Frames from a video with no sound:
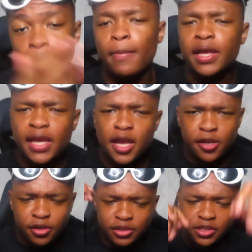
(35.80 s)
But yeah, you
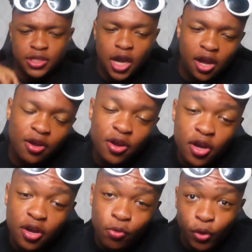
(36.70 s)
know what I'm saying?
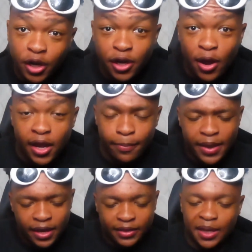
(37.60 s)
Y'all want to know how to
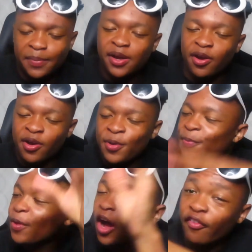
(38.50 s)
make a thumbnail
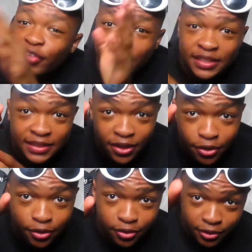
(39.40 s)
off of this
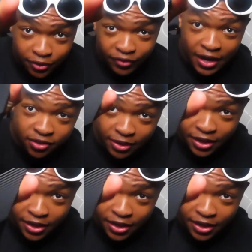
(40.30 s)
cellular device right